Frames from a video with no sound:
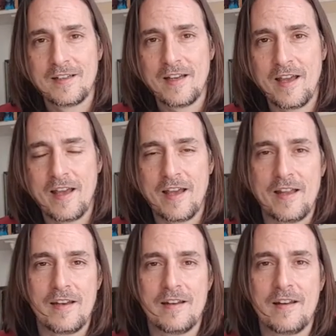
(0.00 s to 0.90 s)

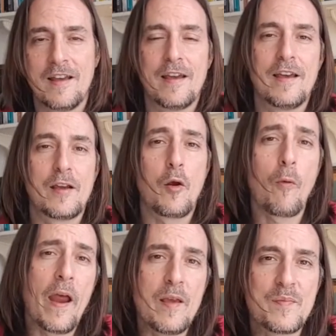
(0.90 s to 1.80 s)
and uh,
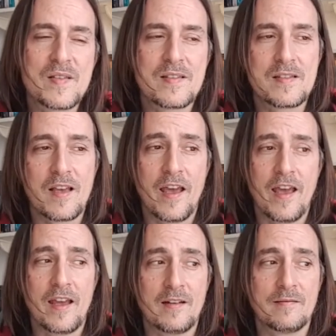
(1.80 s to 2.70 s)
grapes
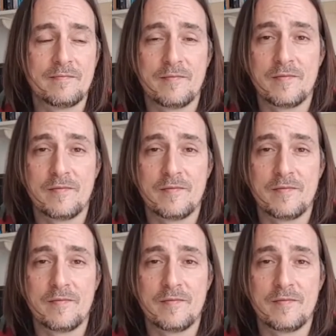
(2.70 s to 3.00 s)
and